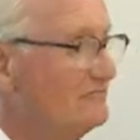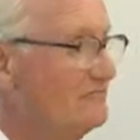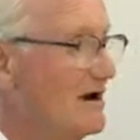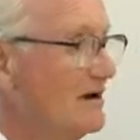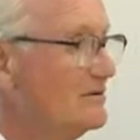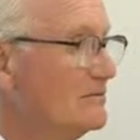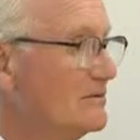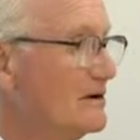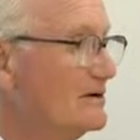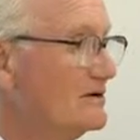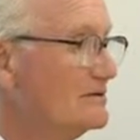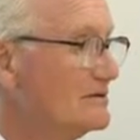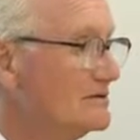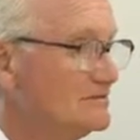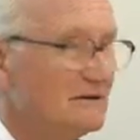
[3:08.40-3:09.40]
around the
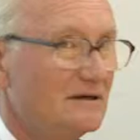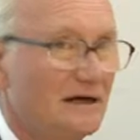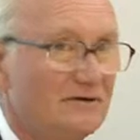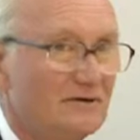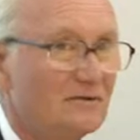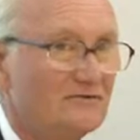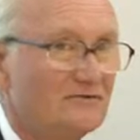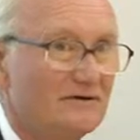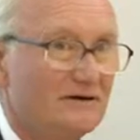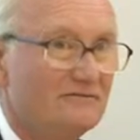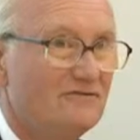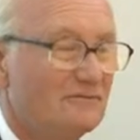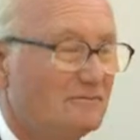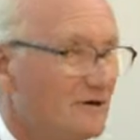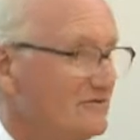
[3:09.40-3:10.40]
world. It also
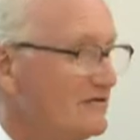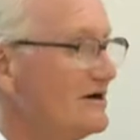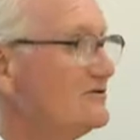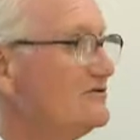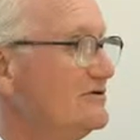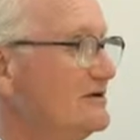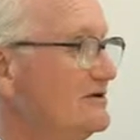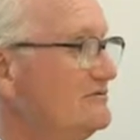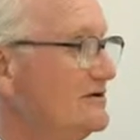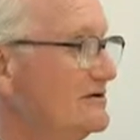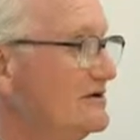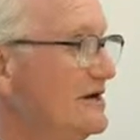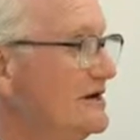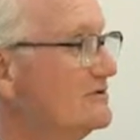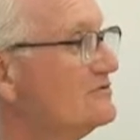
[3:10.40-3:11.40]
gives you protection if you
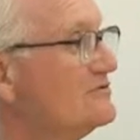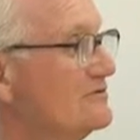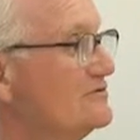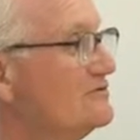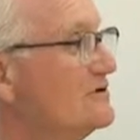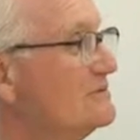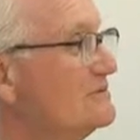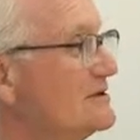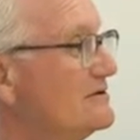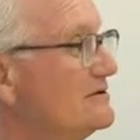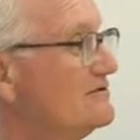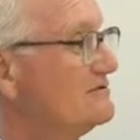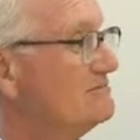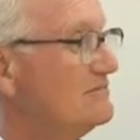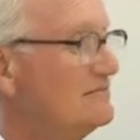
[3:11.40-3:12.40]
can outsource it,
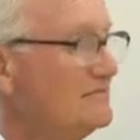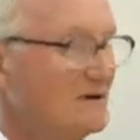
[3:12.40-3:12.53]
because